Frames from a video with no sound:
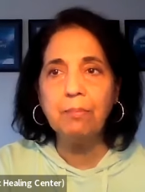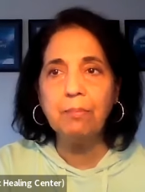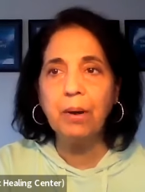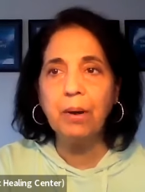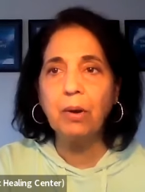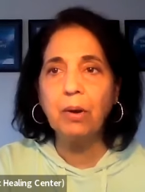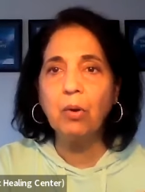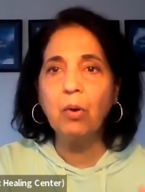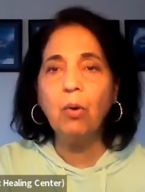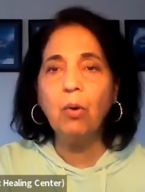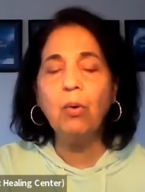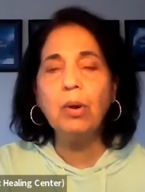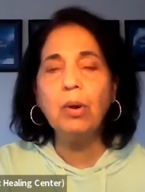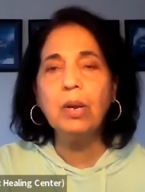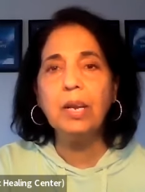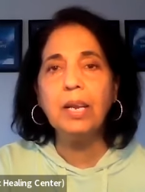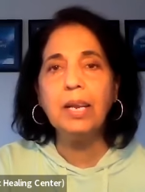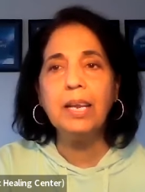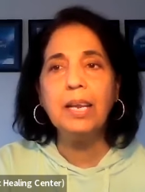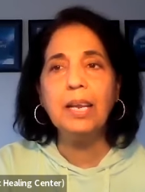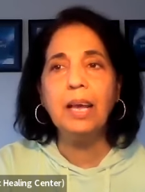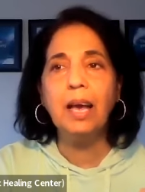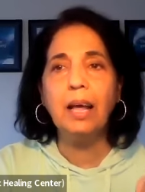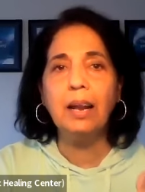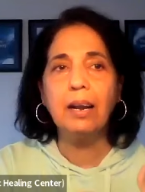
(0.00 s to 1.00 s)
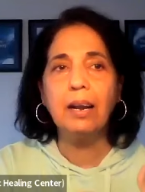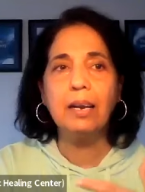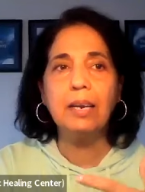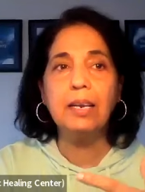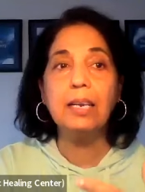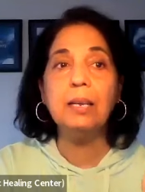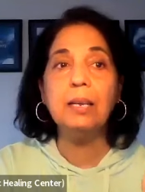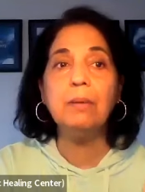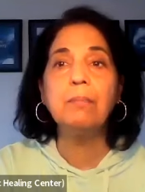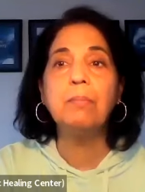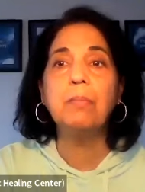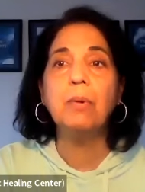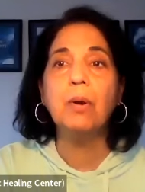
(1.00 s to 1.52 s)
but only at a
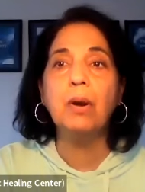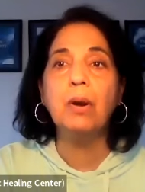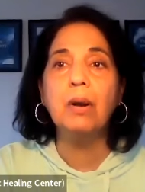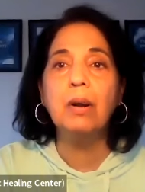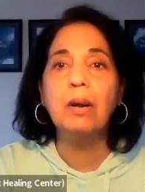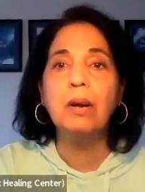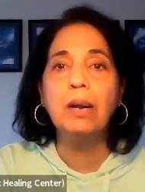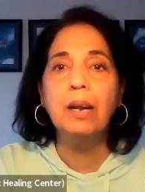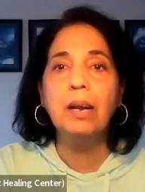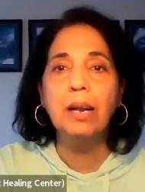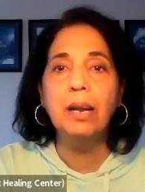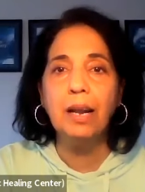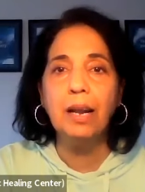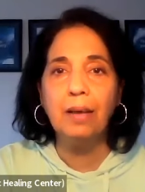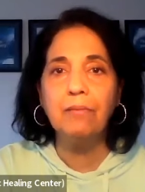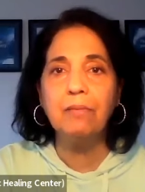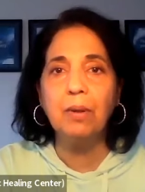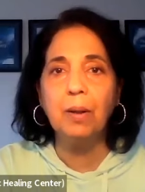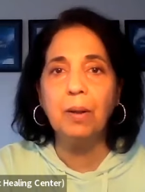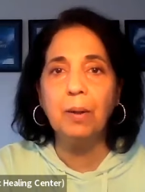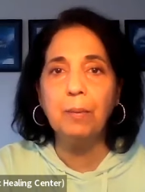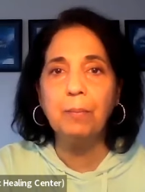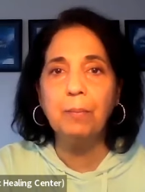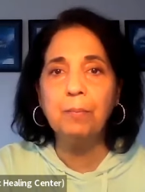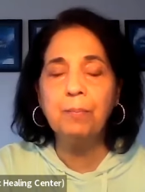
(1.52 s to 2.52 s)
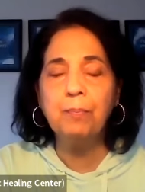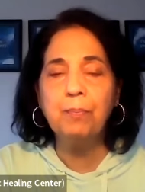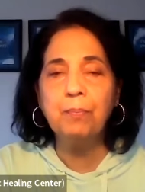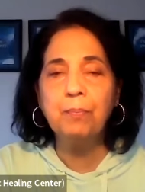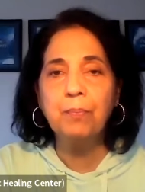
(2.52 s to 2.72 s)
deeper level.